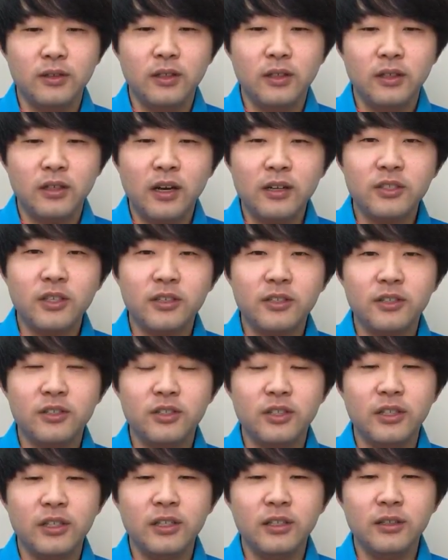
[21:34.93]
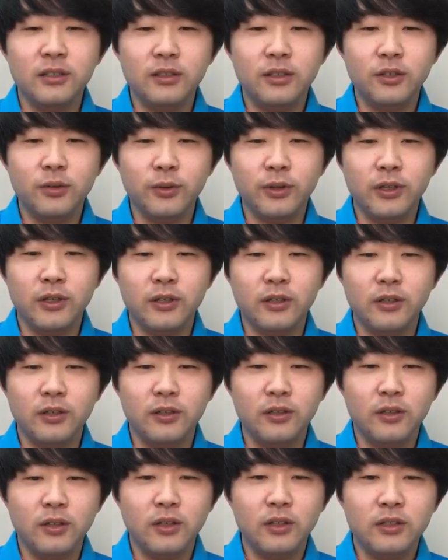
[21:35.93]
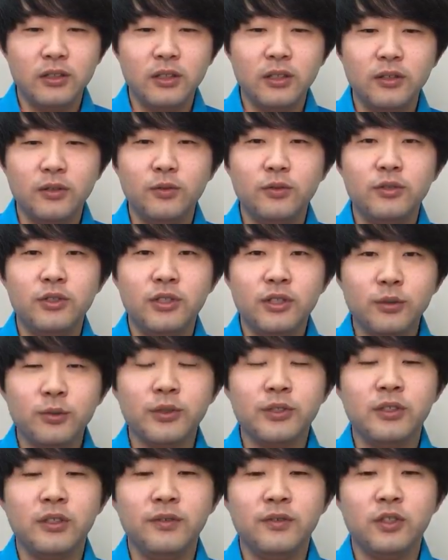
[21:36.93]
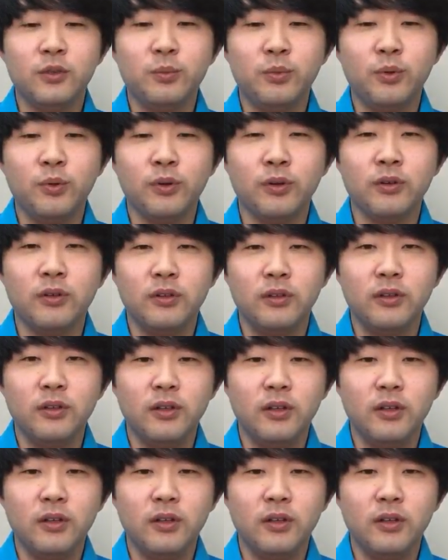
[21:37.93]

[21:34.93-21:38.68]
contact us in Korea to still receive support.